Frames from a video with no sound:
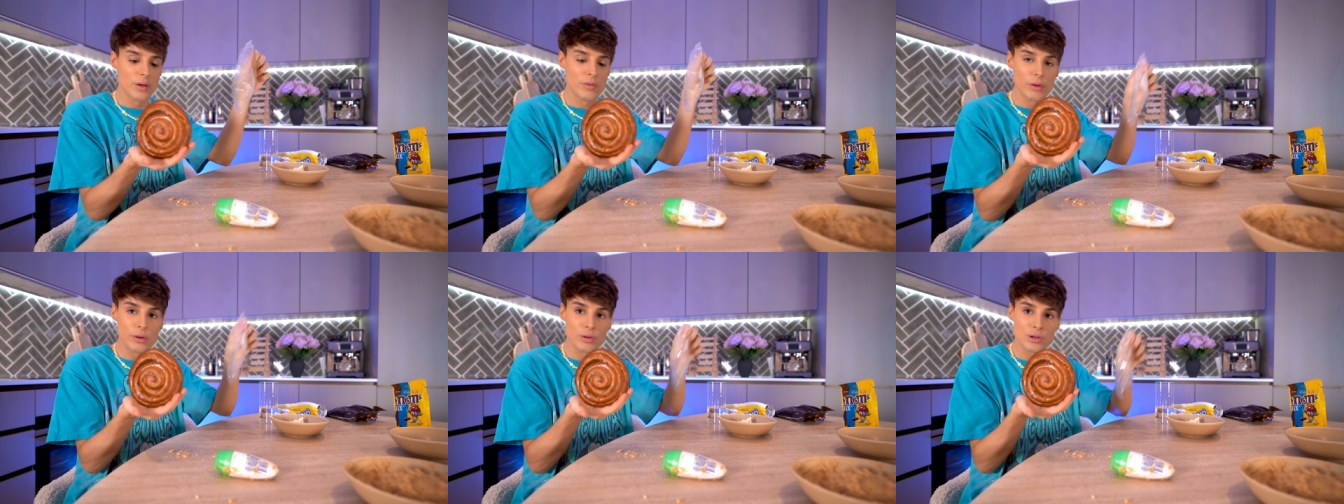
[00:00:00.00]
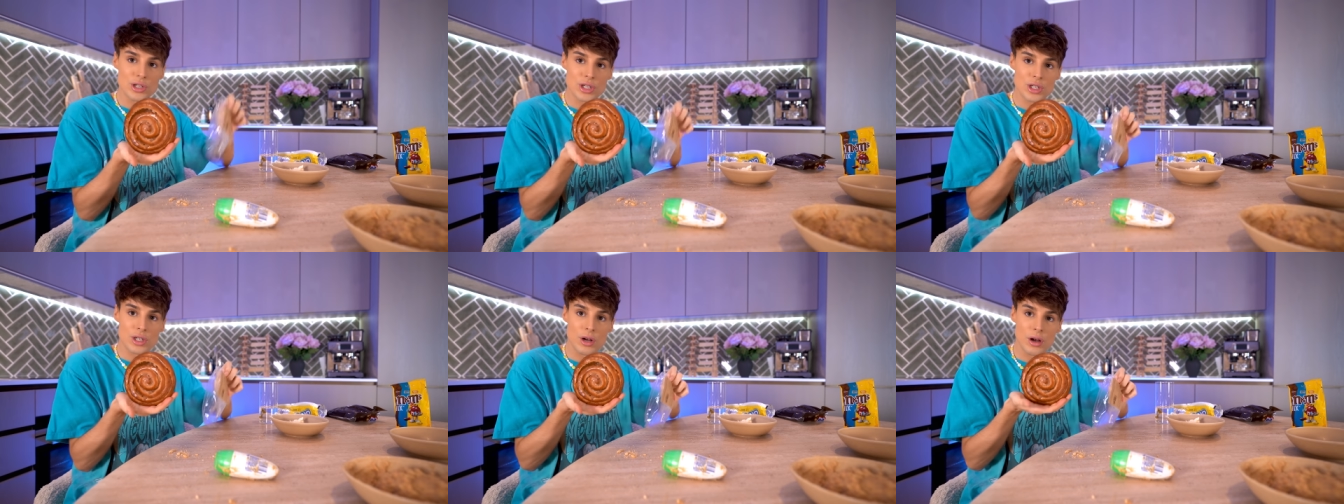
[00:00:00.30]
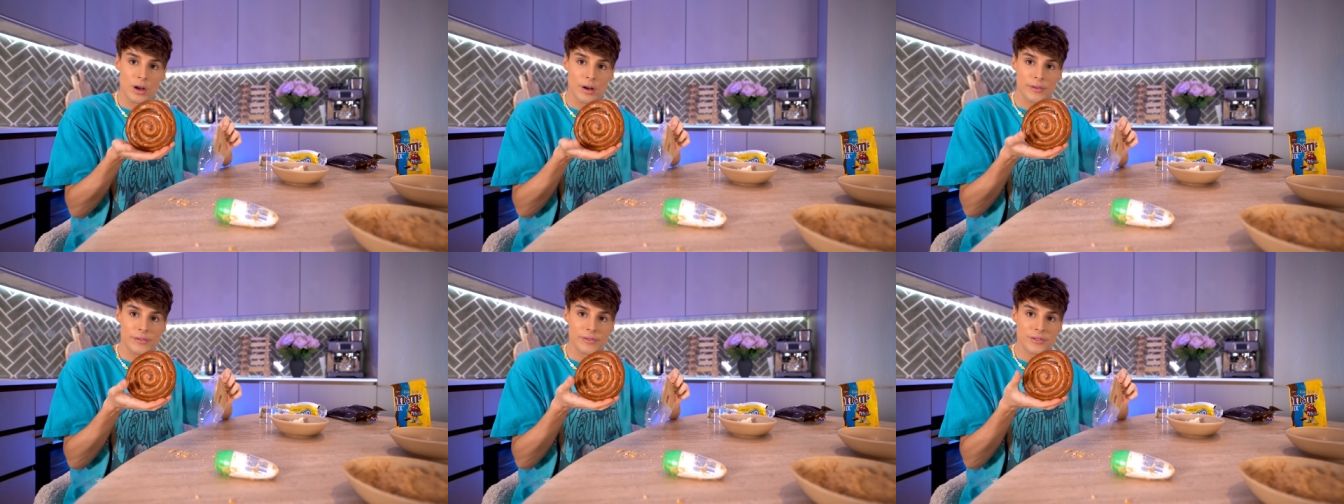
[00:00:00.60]
of those
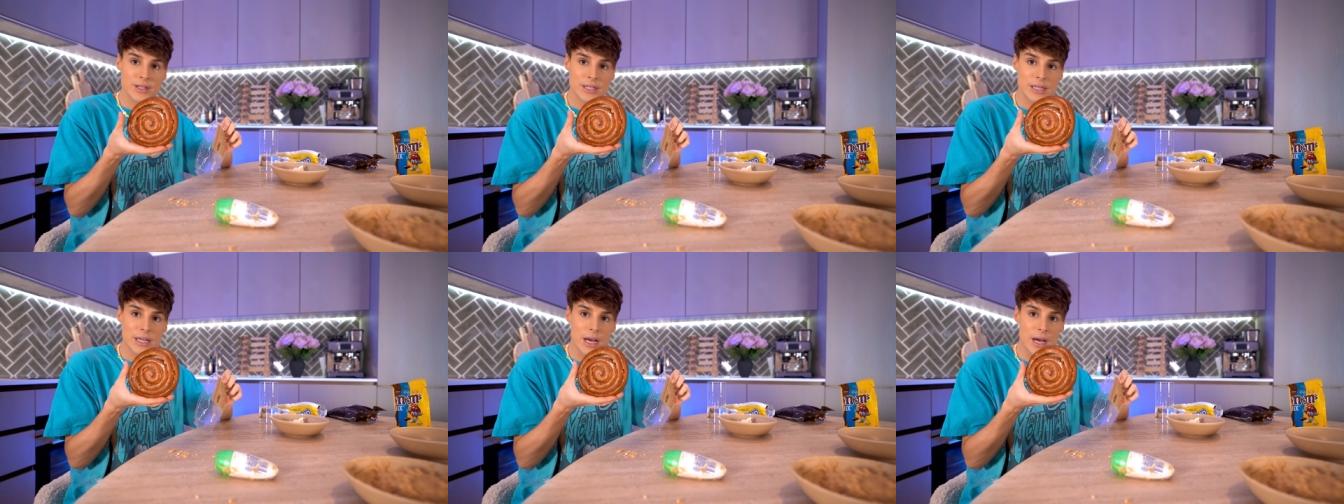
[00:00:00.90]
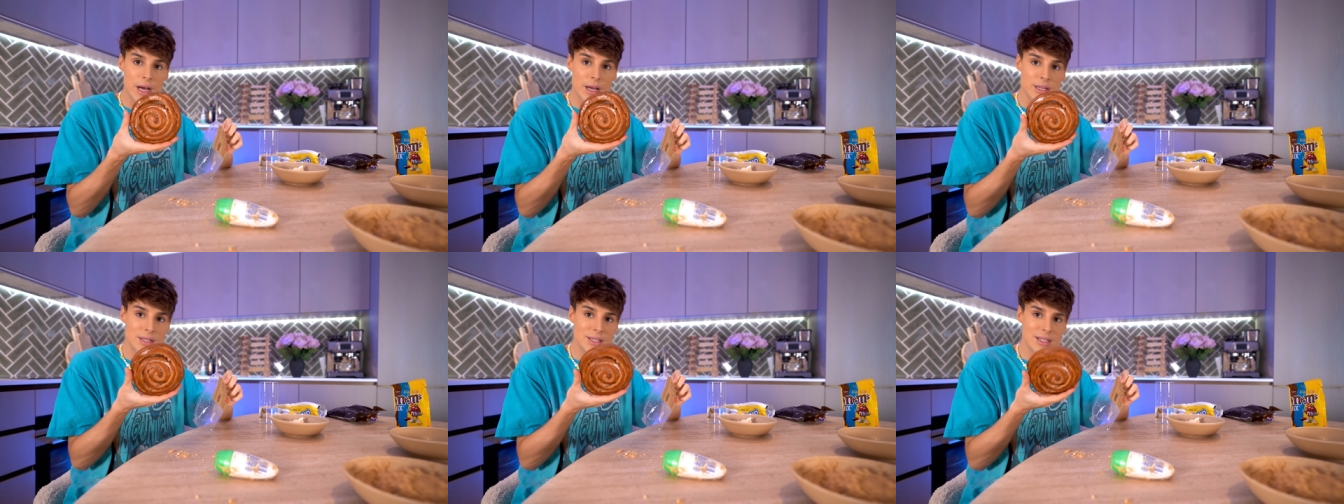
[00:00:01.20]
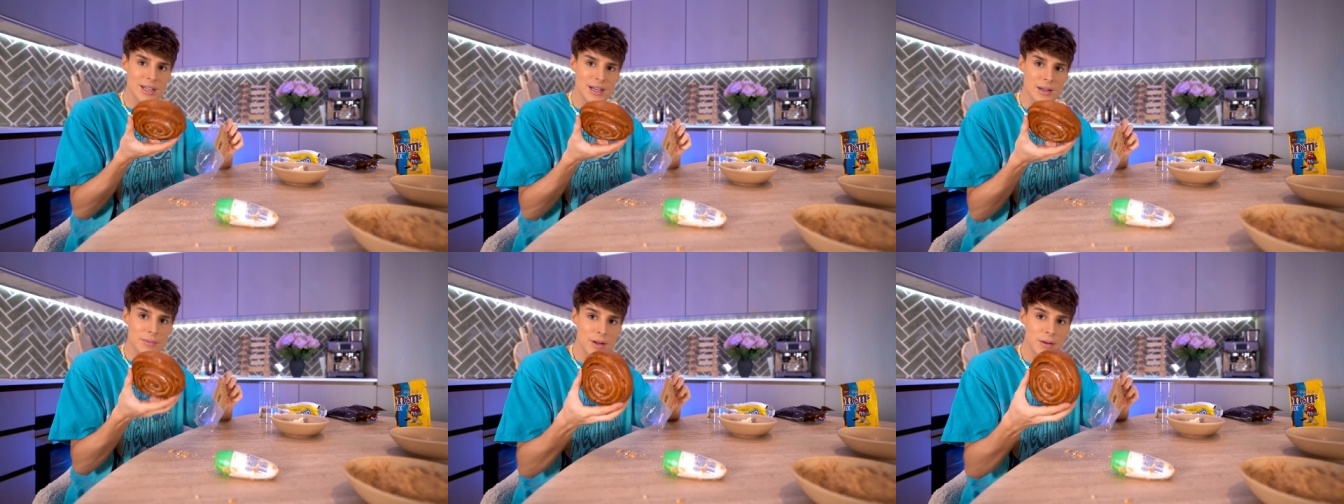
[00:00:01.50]
soft uh,
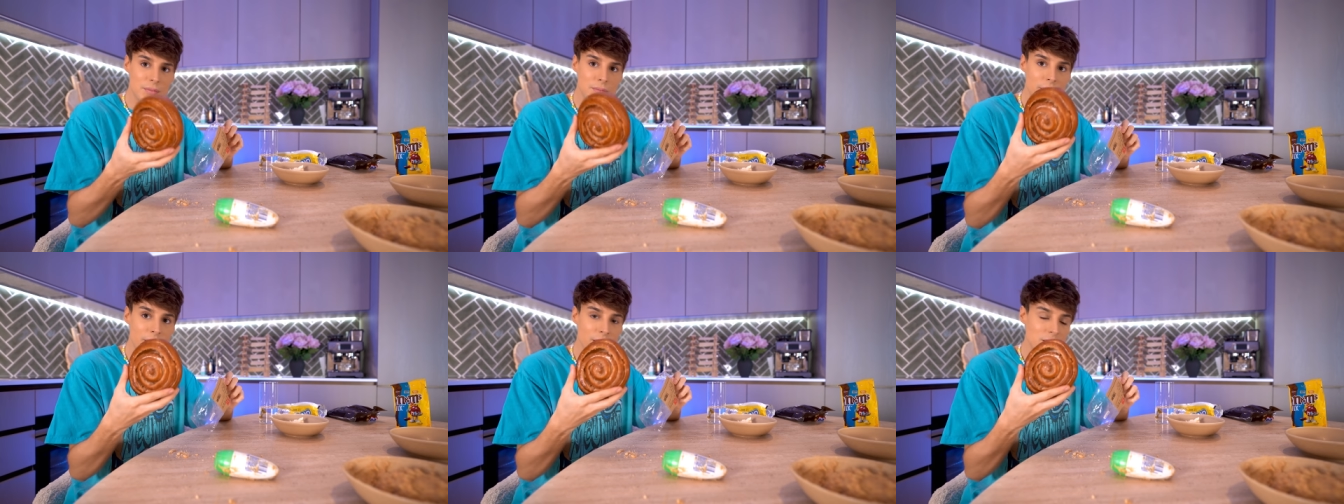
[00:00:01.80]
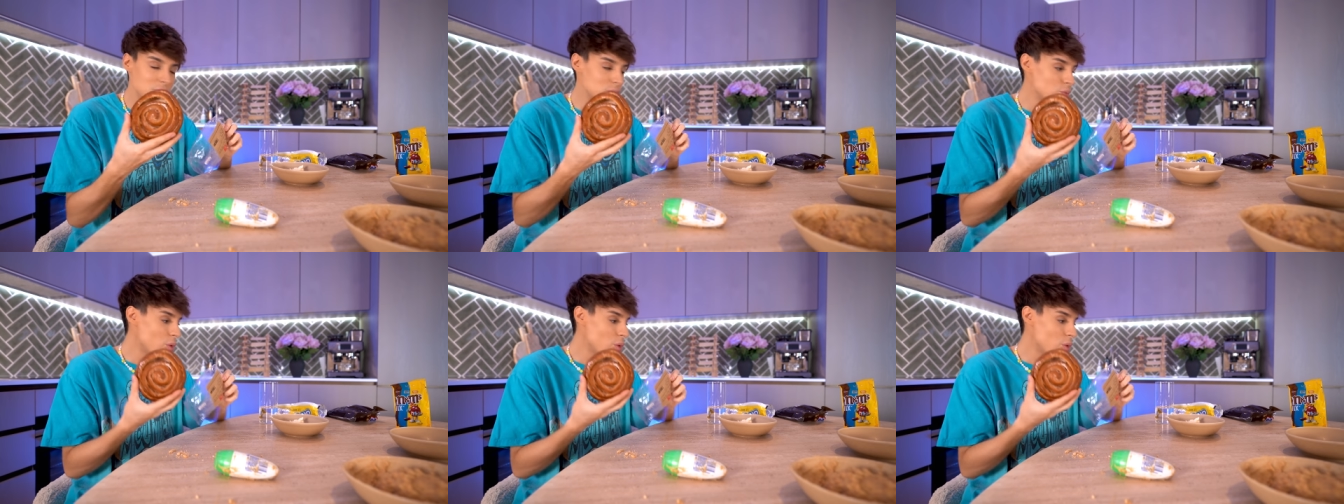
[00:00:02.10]
cinnamon buns.